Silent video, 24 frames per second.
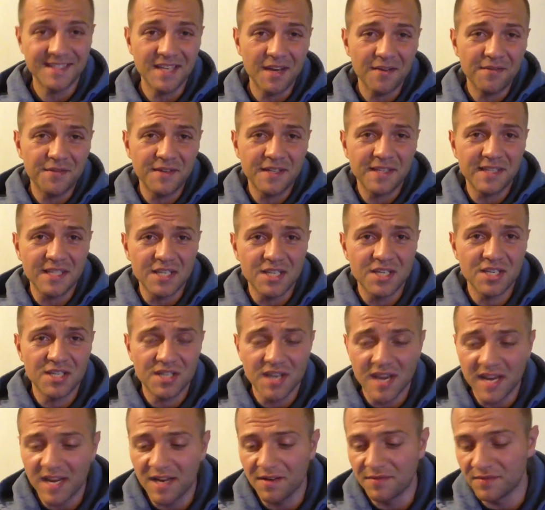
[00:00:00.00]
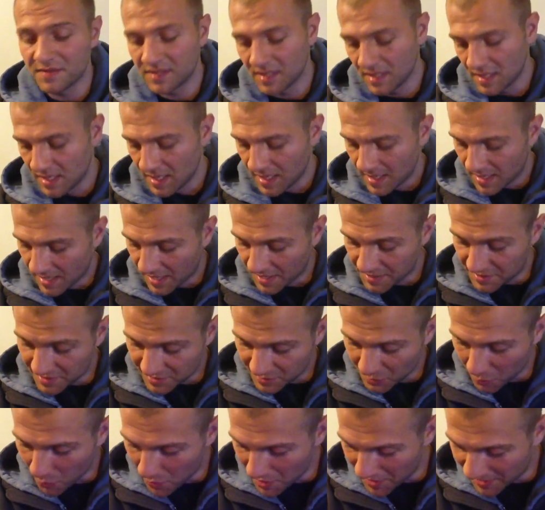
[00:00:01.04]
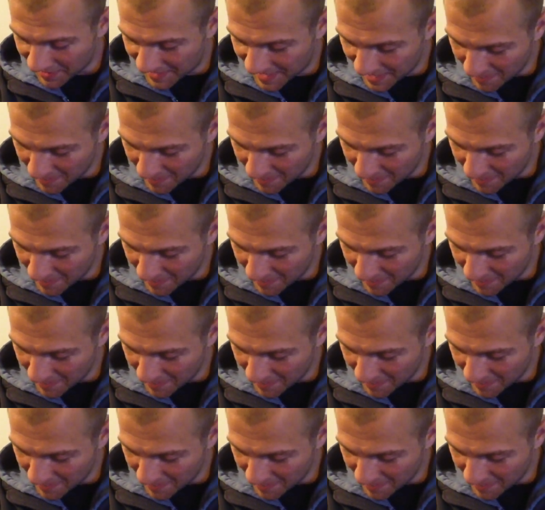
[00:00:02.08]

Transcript: definitely shaves. I just don't want to